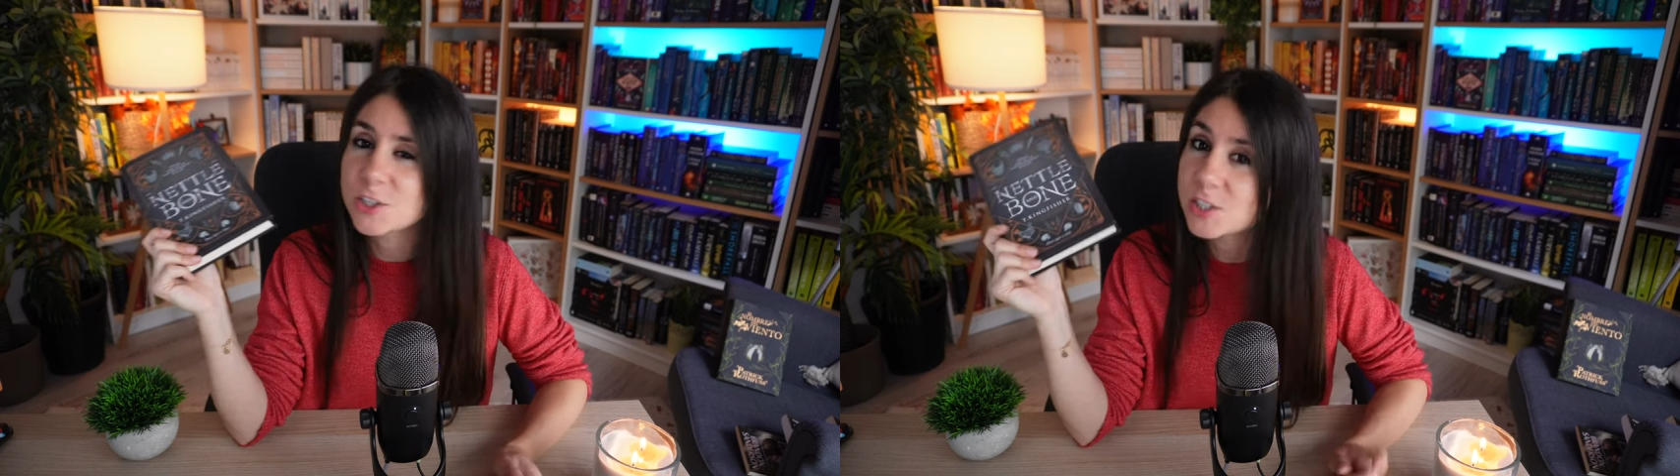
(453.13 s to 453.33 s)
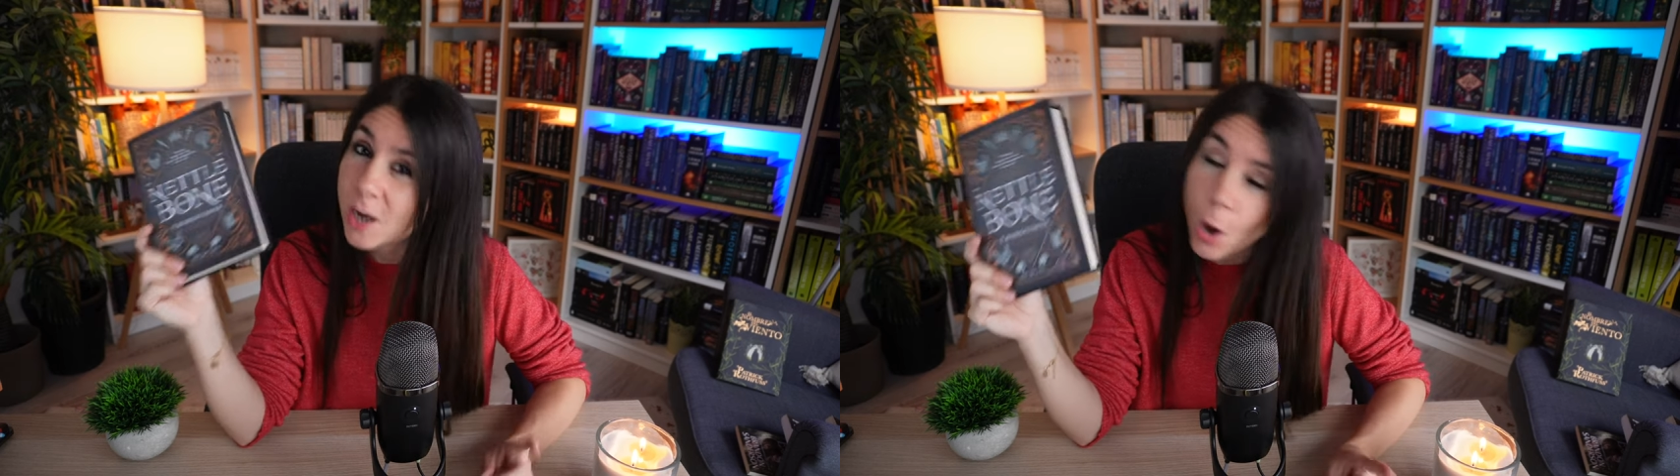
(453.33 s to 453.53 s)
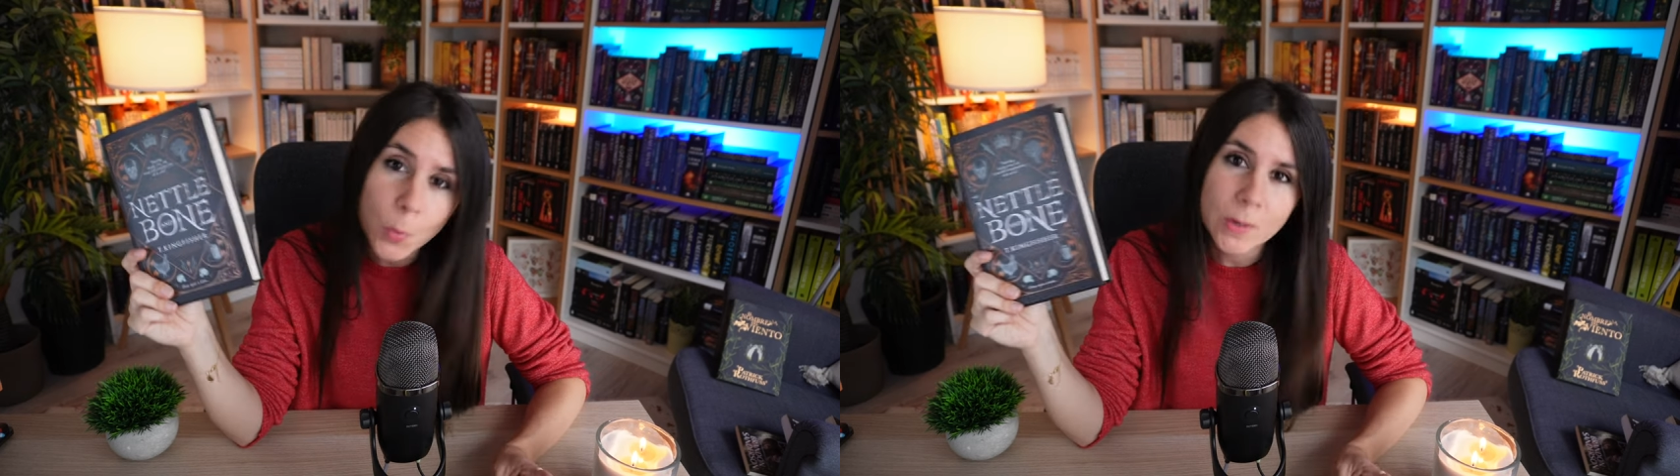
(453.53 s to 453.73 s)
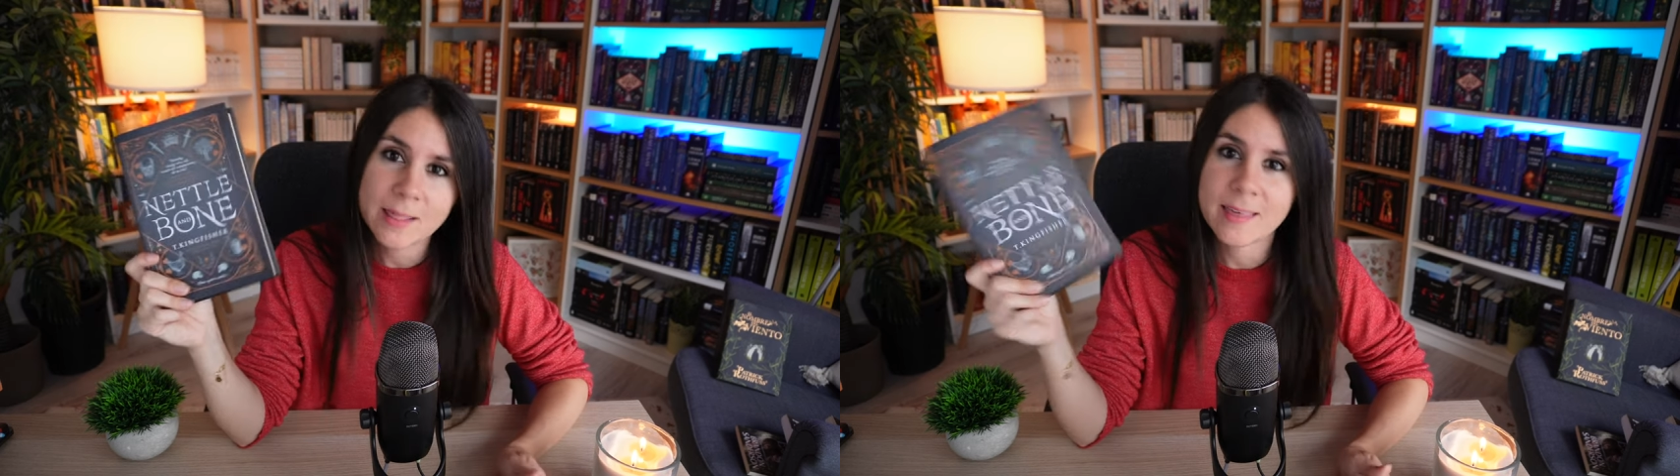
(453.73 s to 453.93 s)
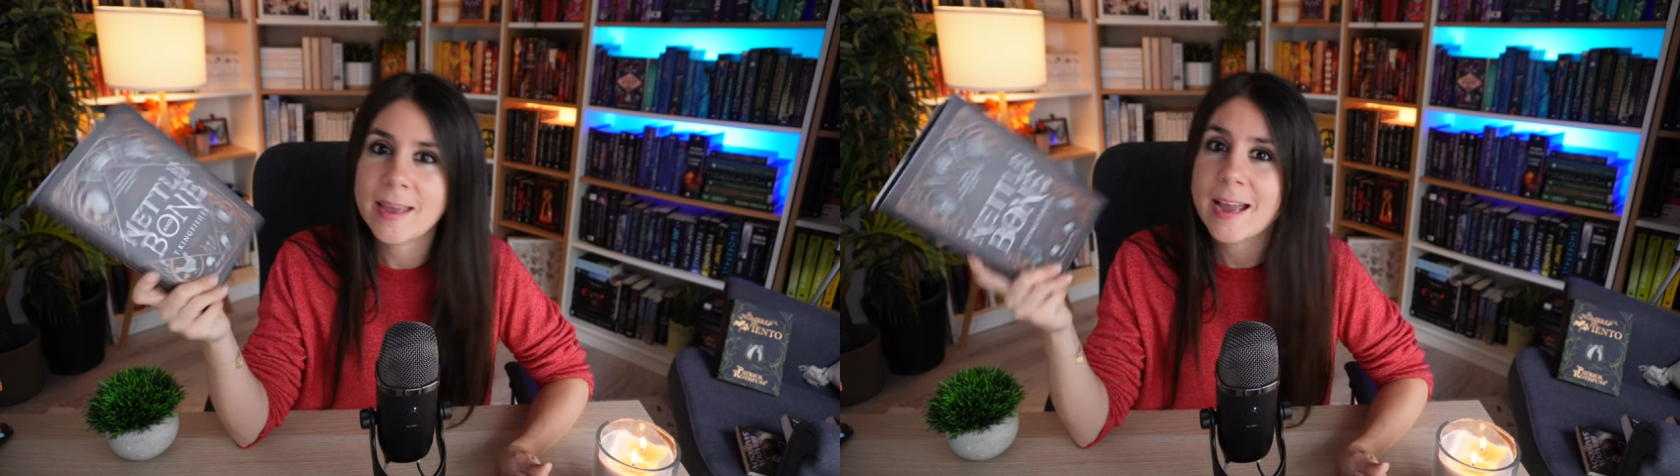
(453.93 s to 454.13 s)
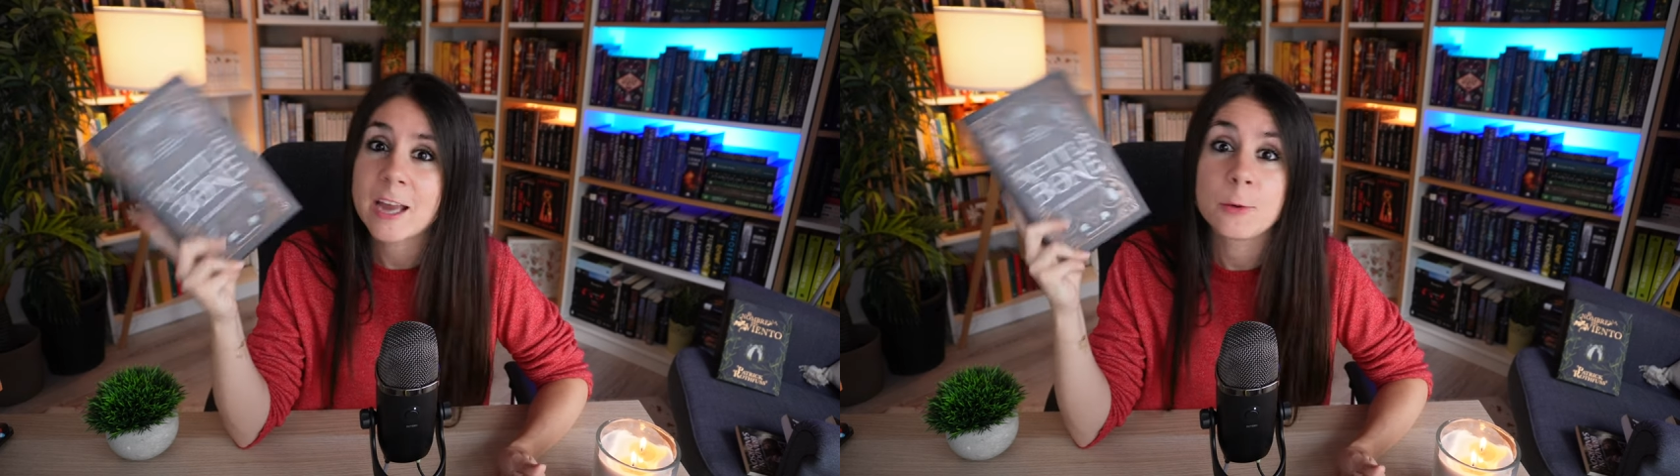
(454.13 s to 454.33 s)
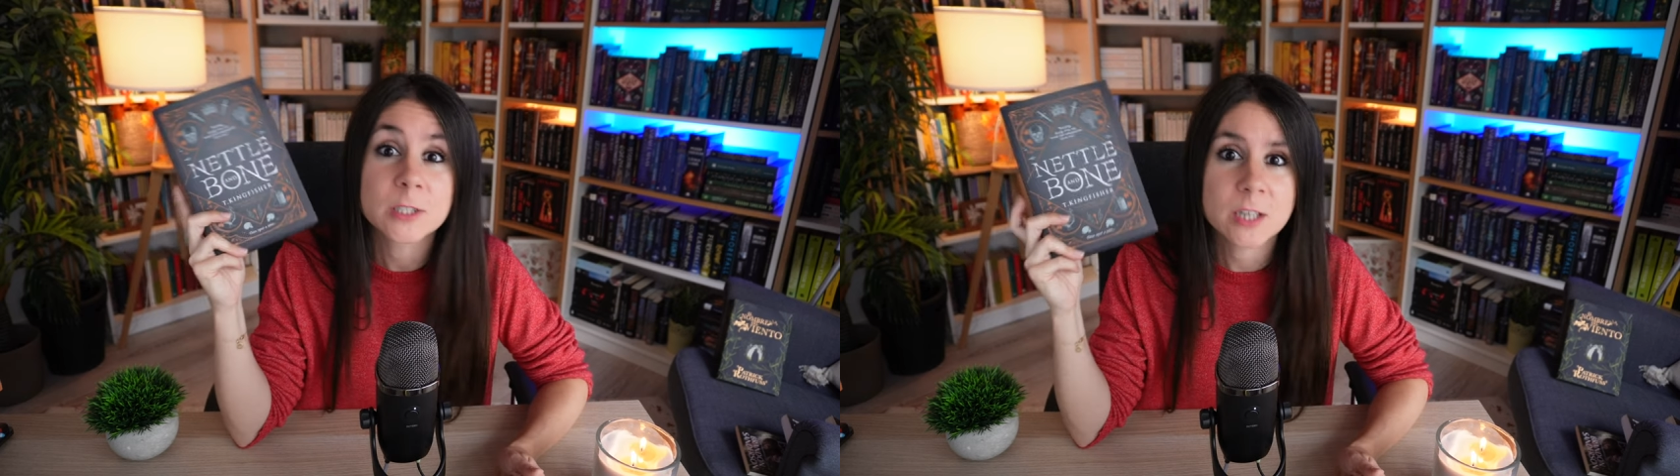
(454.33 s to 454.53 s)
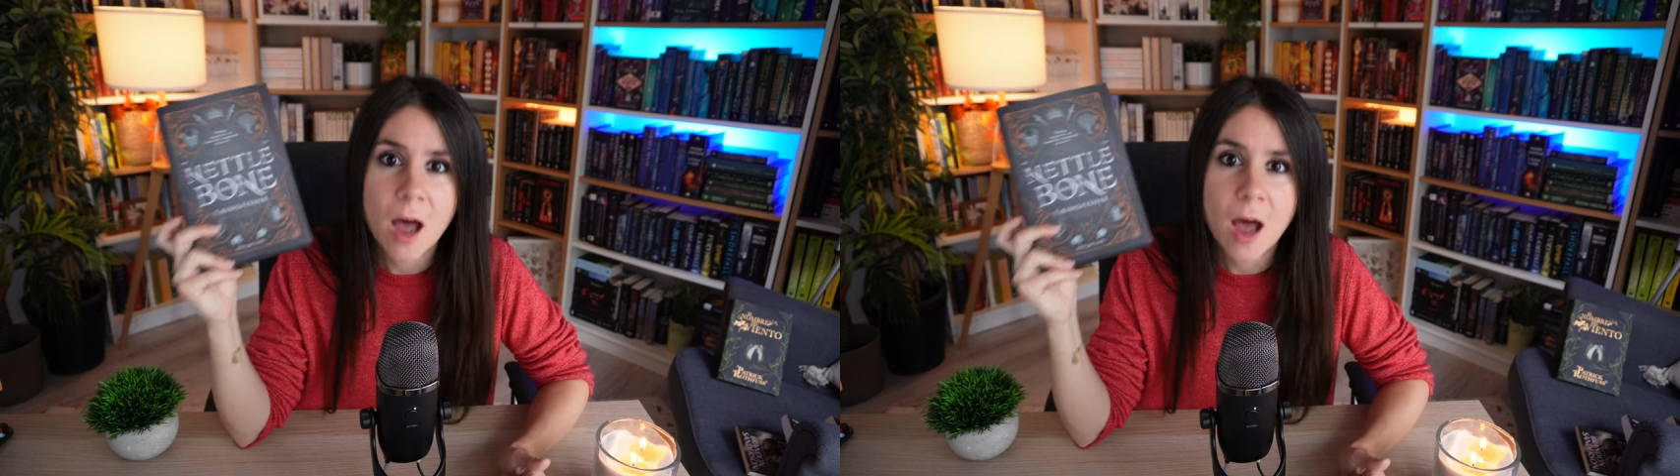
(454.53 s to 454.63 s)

Just the only thing, I was